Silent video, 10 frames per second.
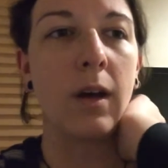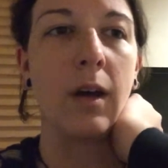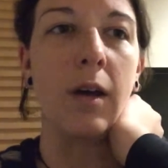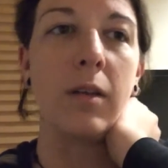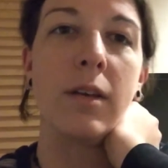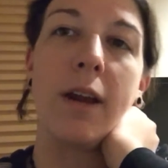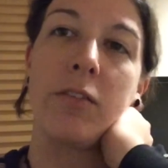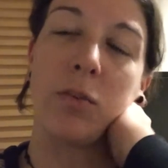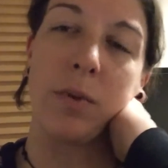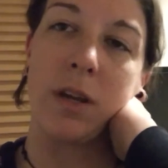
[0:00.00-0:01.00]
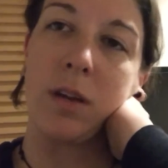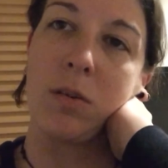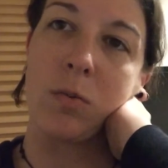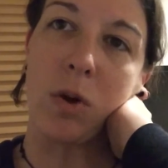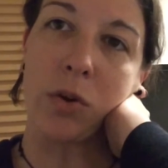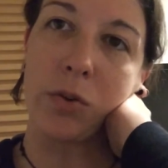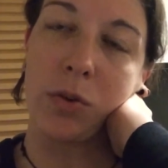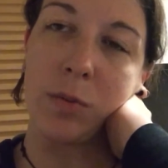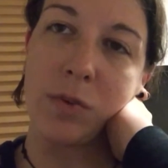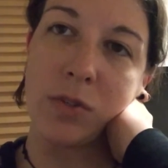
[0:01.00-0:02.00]
And after we walked
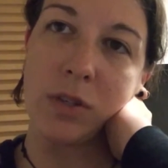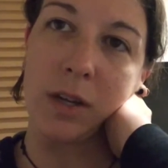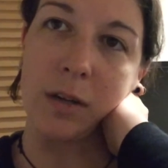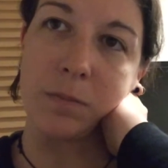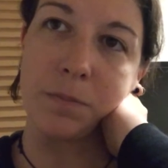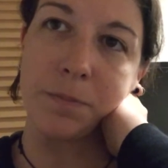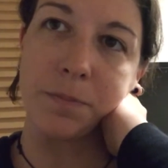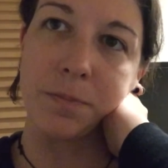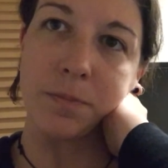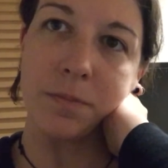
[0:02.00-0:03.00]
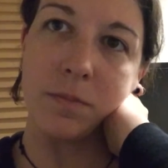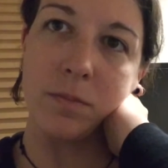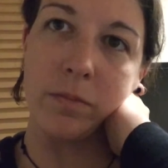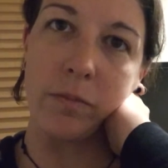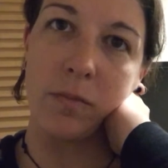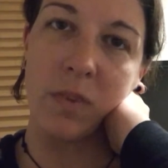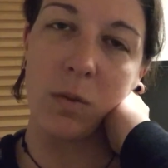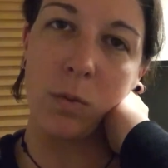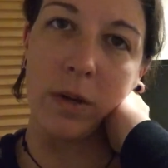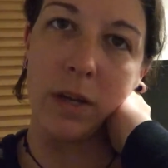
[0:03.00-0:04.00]
through the museum,
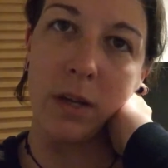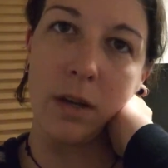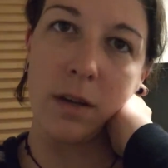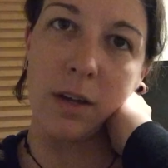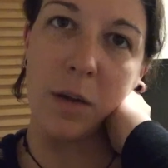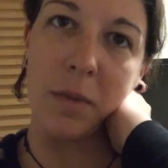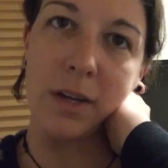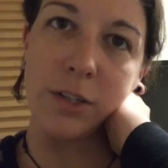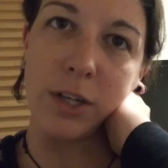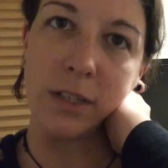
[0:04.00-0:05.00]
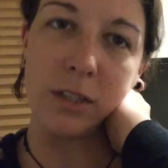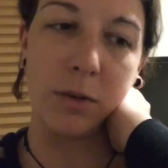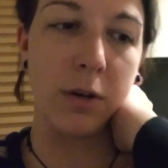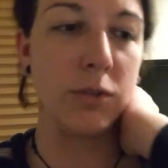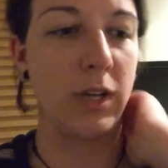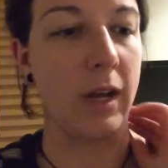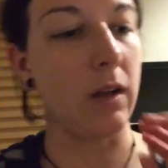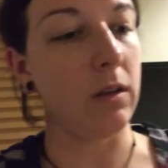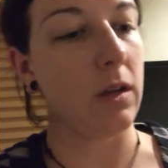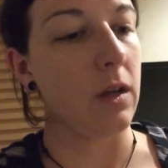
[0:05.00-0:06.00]
we came in and checked into our
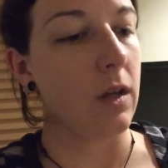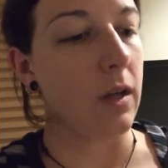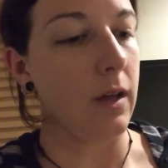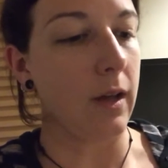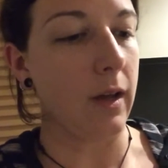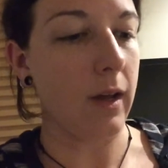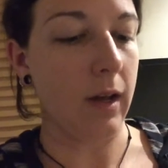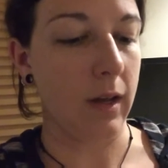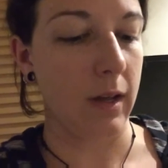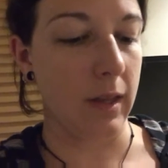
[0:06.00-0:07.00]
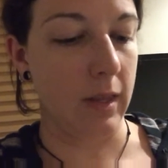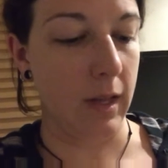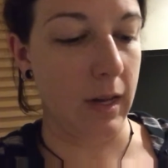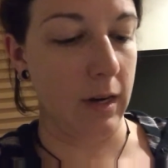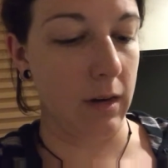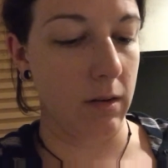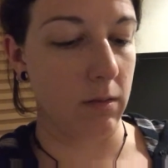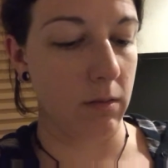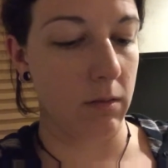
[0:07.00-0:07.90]
hotel. And then